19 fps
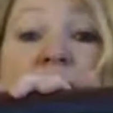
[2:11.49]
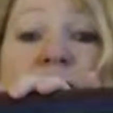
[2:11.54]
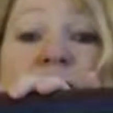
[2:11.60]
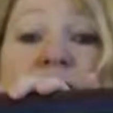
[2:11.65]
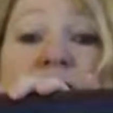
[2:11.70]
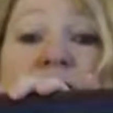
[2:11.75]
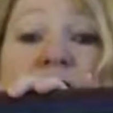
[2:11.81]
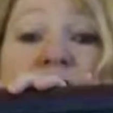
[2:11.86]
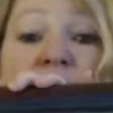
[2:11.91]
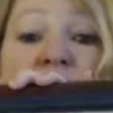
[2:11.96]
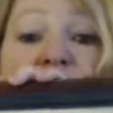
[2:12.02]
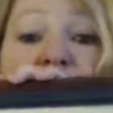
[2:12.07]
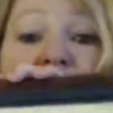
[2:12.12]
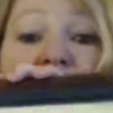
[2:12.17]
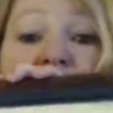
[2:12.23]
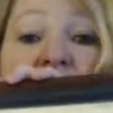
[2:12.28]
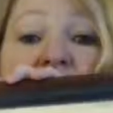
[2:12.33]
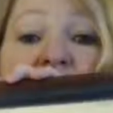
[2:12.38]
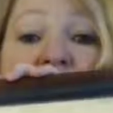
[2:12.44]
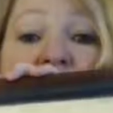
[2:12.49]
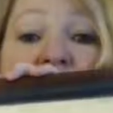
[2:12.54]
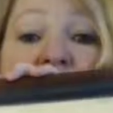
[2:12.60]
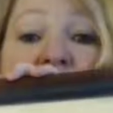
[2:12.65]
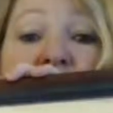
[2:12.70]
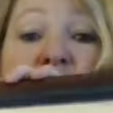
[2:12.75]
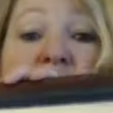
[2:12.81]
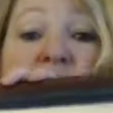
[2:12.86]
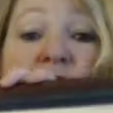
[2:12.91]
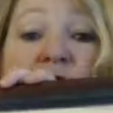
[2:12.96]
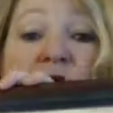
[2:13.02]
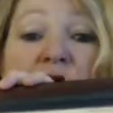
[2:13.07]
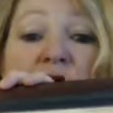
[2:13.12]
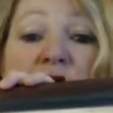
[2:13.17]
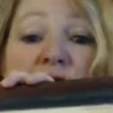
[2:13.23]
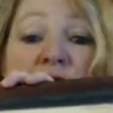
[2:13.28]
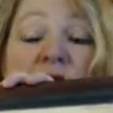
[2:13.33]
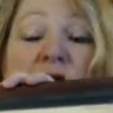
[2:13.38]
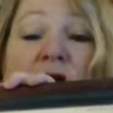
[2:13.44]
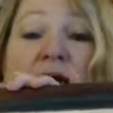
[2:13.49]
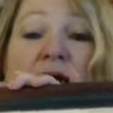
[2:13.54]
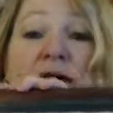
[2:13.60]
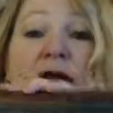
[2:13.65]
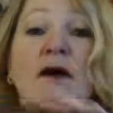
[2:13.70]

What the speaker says: You see this mirror is kind of gross as it is, right?